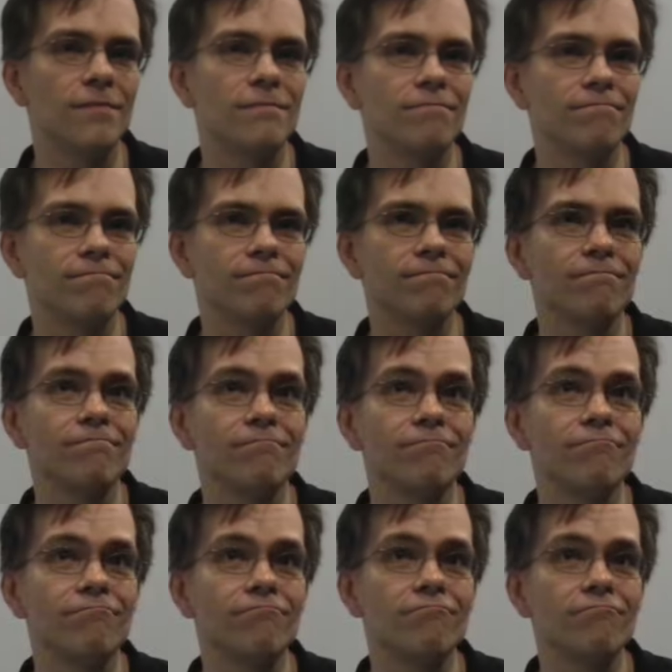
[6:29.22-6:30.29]
anything else you'd
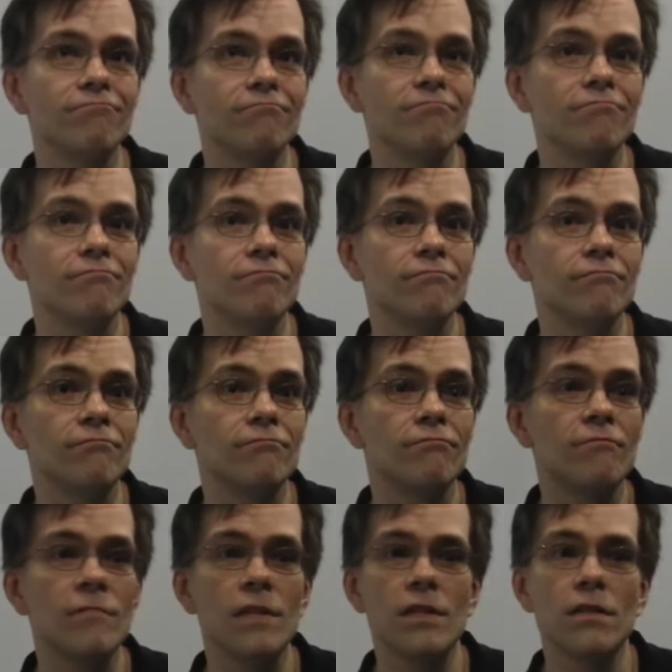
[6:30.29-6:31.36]
like to talk about?
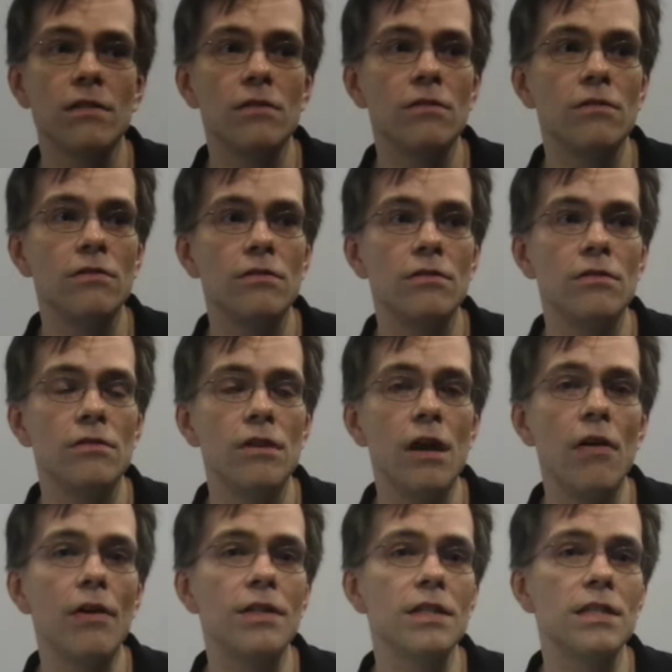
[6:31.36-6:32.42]

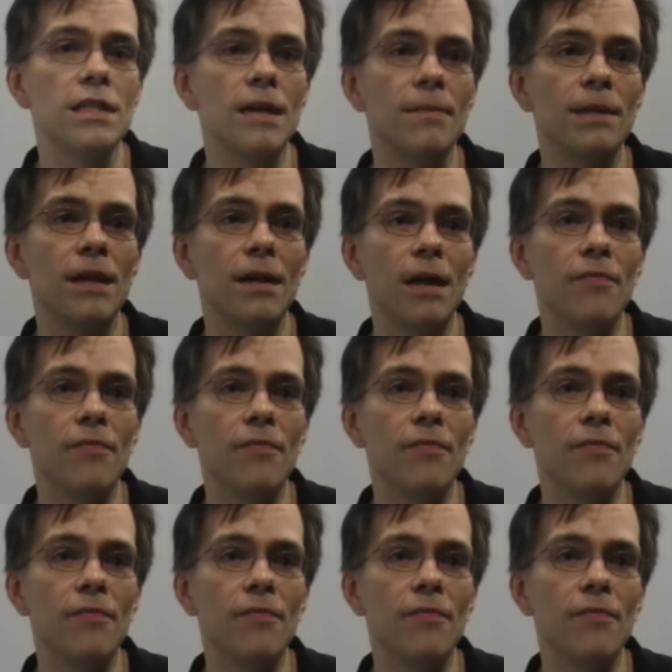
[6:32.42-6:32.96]
No, I just, Another I mean, point?